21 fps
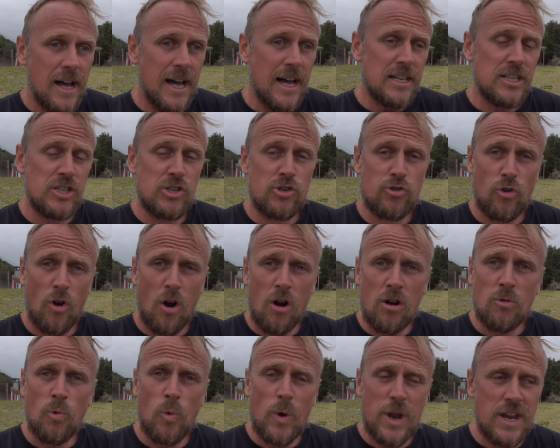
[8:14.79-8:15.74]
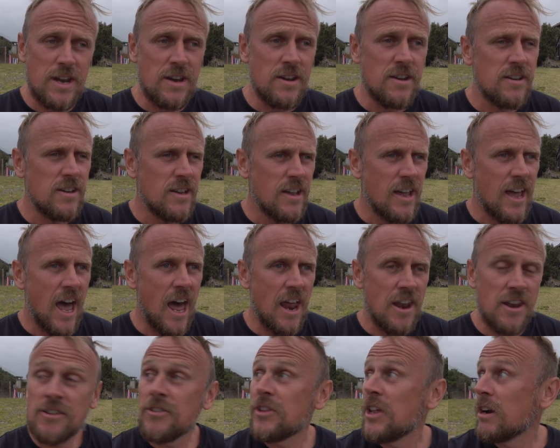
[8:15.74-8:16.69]
Uh, strong wind
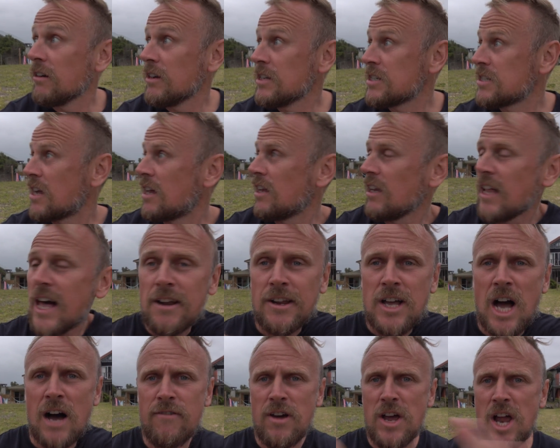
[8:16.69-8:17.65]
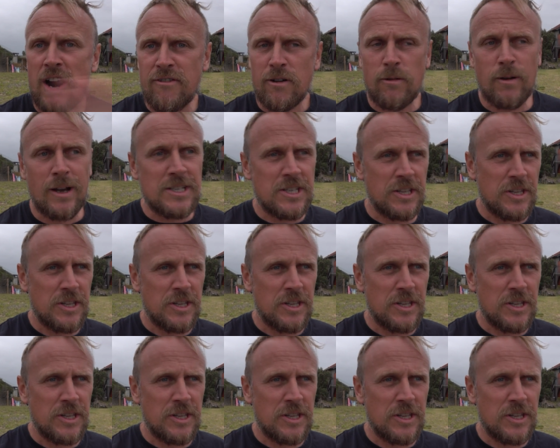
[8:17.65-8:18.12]
and there is cloud cover everywhere,